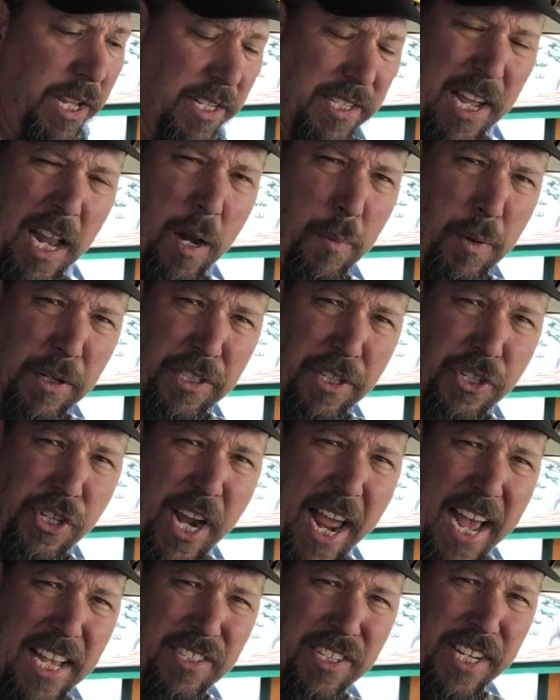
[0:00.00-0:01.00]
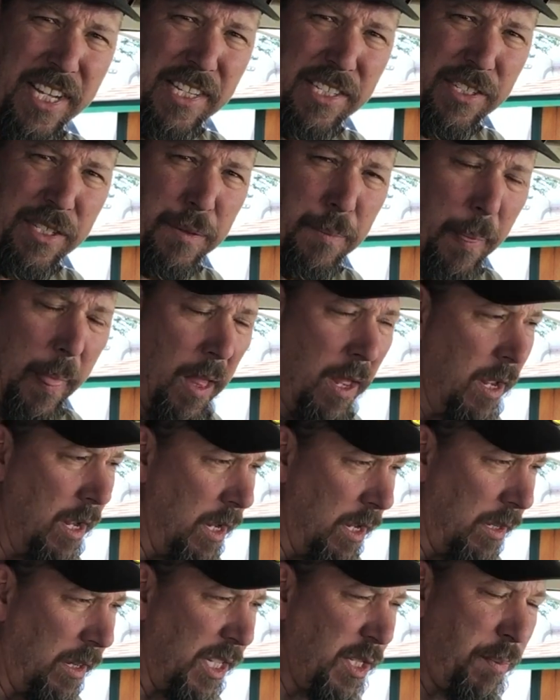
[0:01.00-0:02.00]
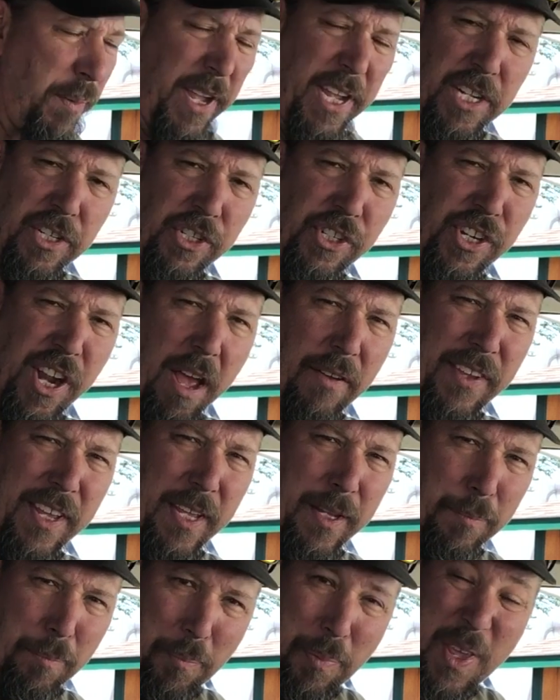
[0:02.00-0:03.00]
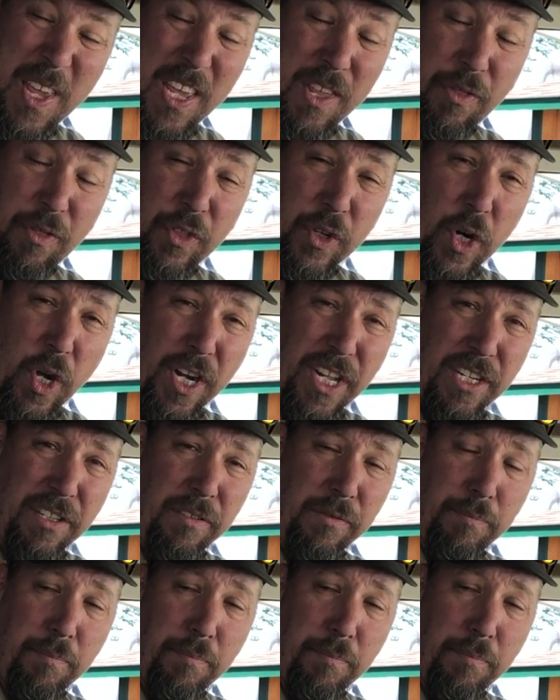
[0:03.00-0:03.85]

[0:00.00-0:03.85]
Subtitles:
tell them what the chassis is. This being a Chevy P30